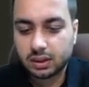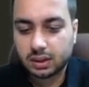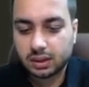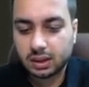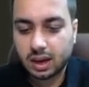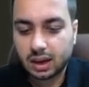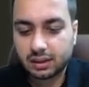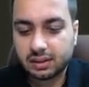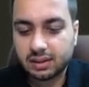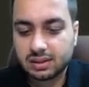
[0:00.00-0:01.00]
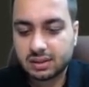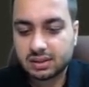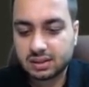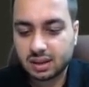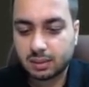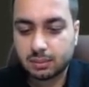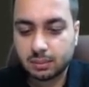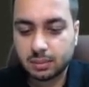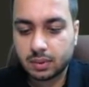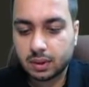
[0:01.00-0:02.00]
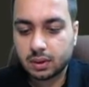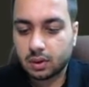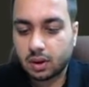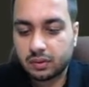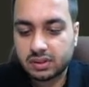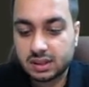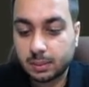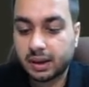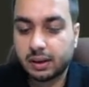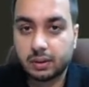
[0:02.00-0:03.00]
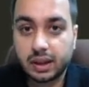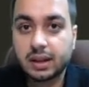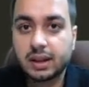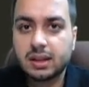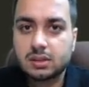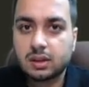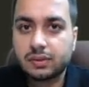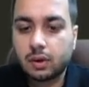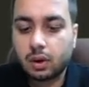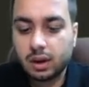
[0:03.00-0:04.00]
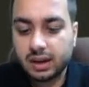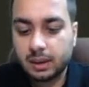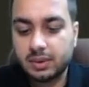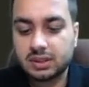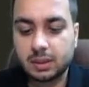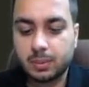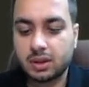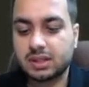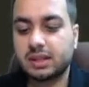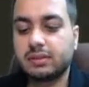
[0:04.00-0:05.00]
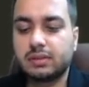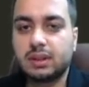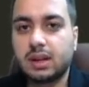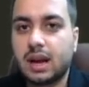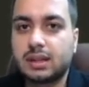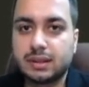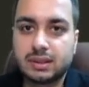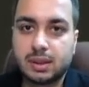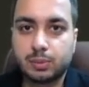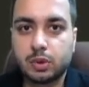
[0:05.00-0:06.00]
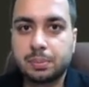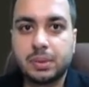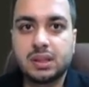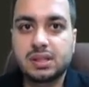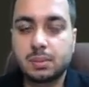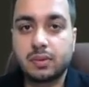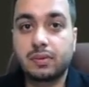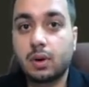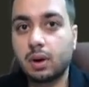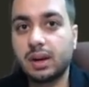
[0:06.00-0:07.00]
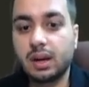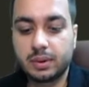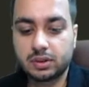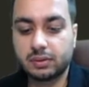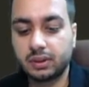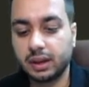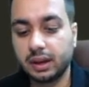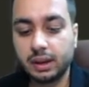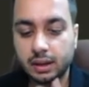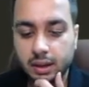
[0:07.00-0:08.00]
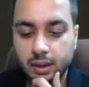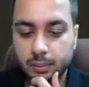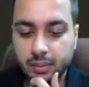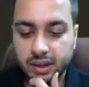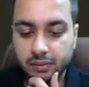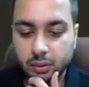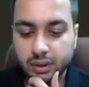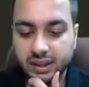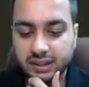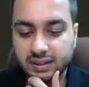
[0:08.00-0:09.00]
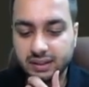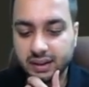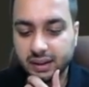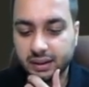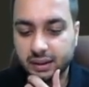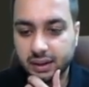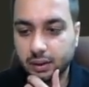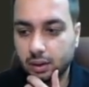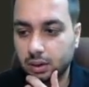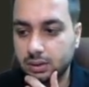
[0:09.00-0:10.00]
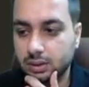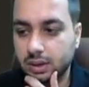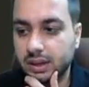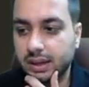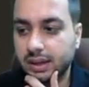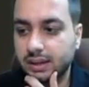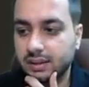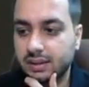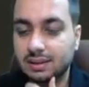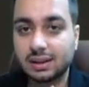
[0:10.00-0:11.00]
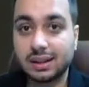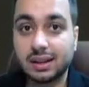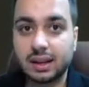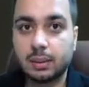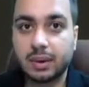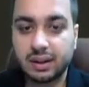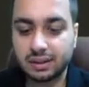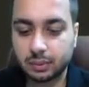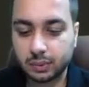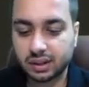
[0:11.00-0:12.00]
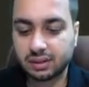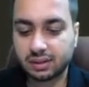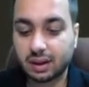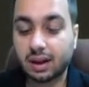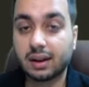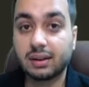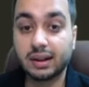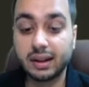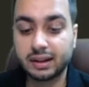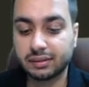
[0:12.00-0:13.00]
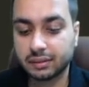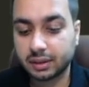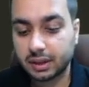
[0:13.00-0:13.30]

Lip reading: the largest sum of a subarray. Okay, so if all elements are positive, the largest sum would be the sum of all elements of the array. But if you look at this array, it also contains certain elements which are negative.